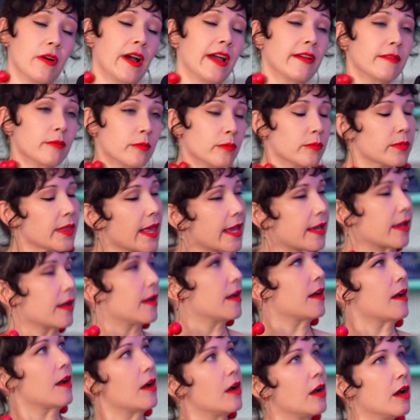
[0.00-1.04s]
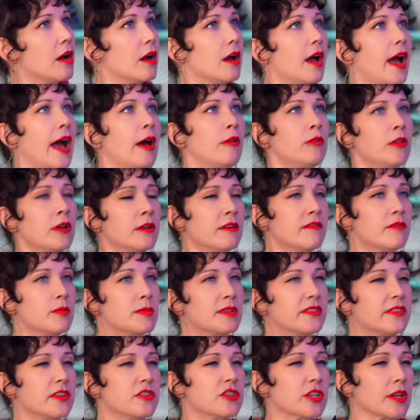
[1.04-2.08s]
so. I like. How long have you
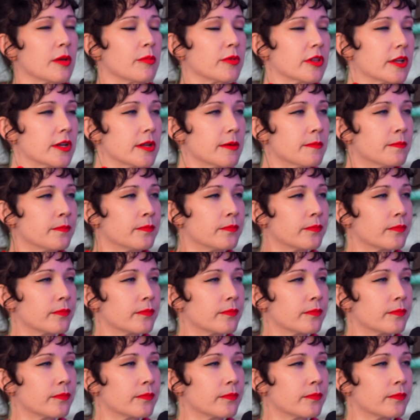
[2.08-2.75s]
been teaching at Millennium?